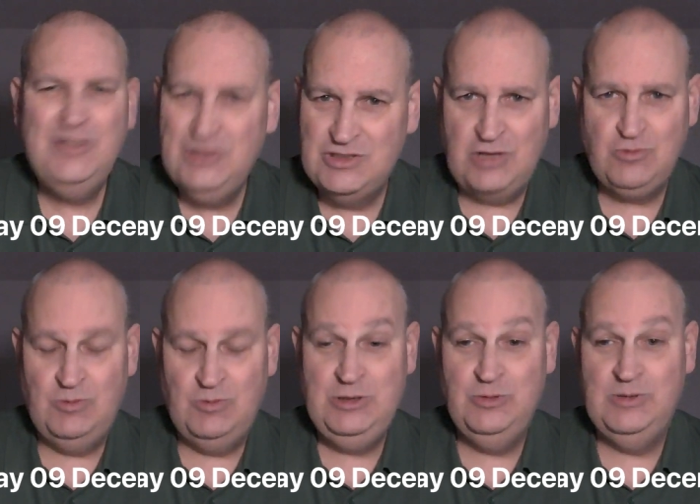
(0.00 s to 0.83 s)
because that's
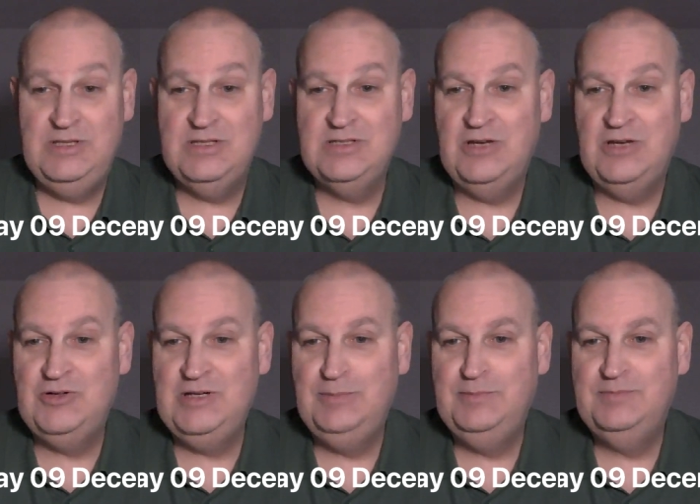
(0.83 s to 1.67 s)
what we do in this
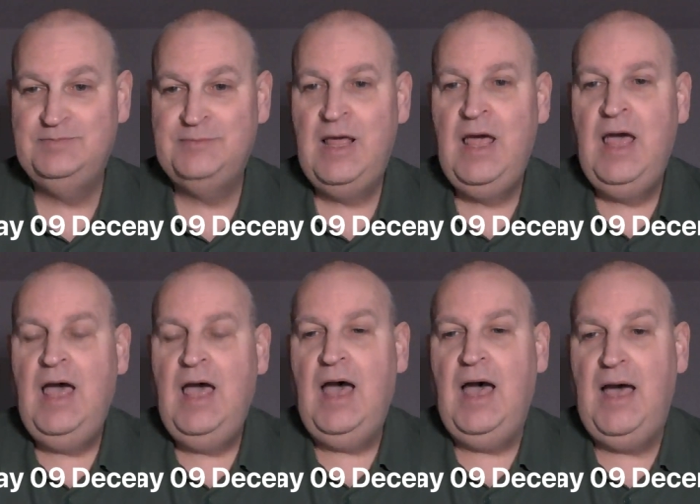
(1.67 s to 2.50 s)
country.
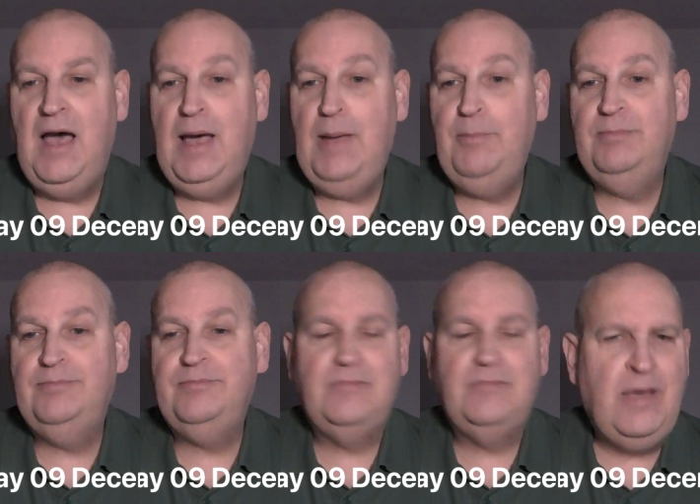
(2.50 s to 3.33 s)
Um,
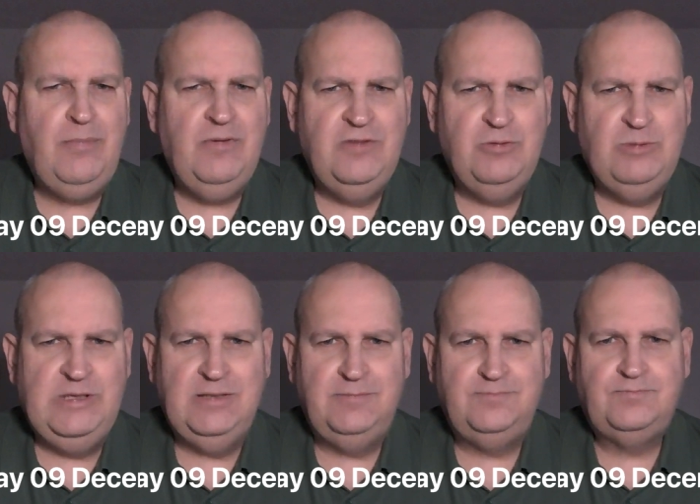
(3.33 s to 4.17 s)
app of the
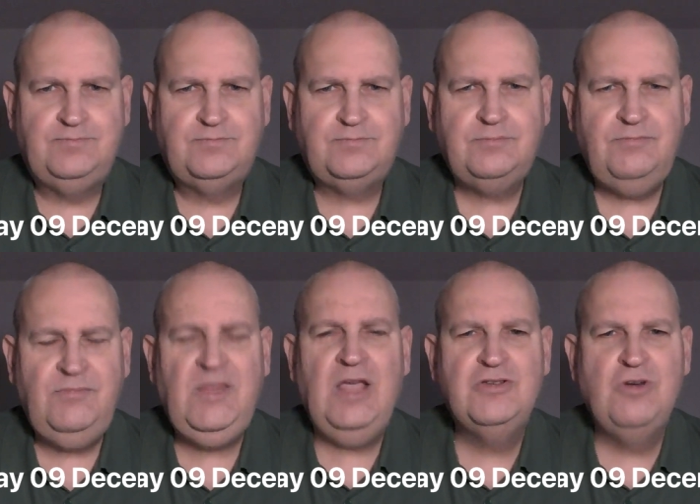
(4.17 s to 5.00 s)
week.
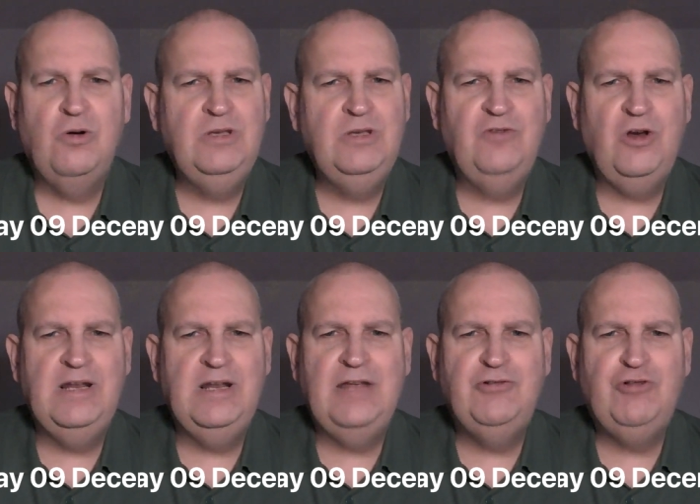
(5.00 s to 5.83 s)
So you've got
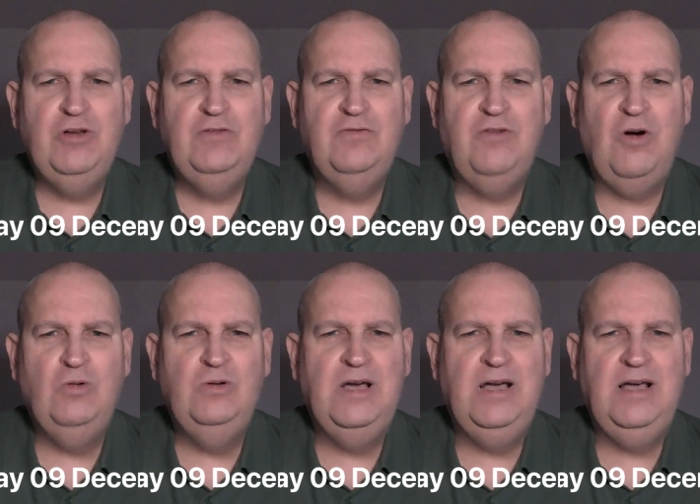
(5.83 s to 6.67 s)
an Android
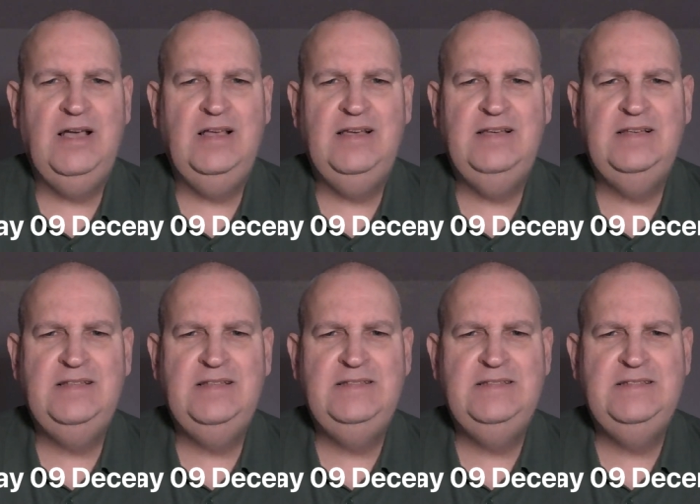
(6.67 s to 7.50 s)
phone
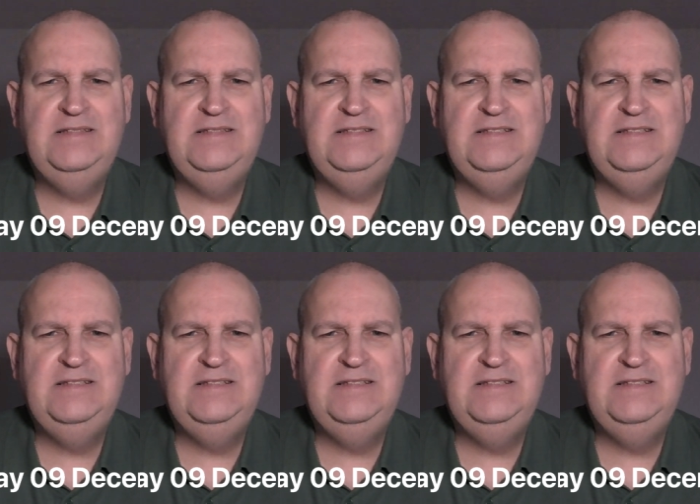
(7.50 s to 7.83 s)
and